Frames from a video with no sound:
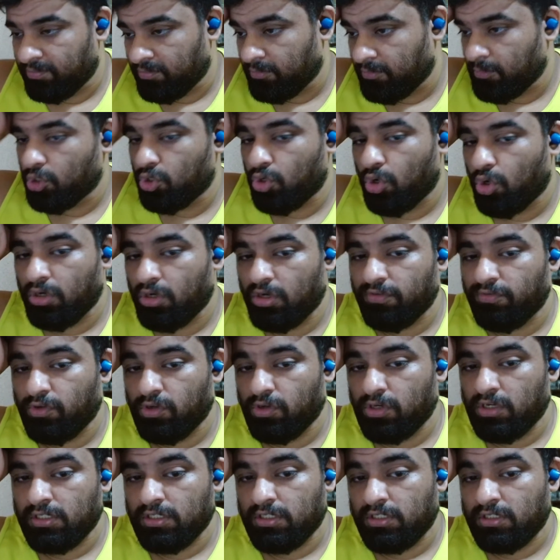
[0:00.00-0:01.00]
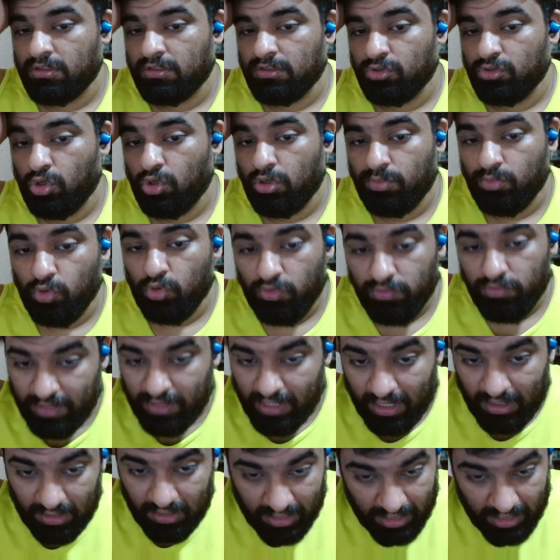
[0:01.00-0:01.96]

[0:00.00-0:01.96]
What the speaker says: Corner for us. Good move there.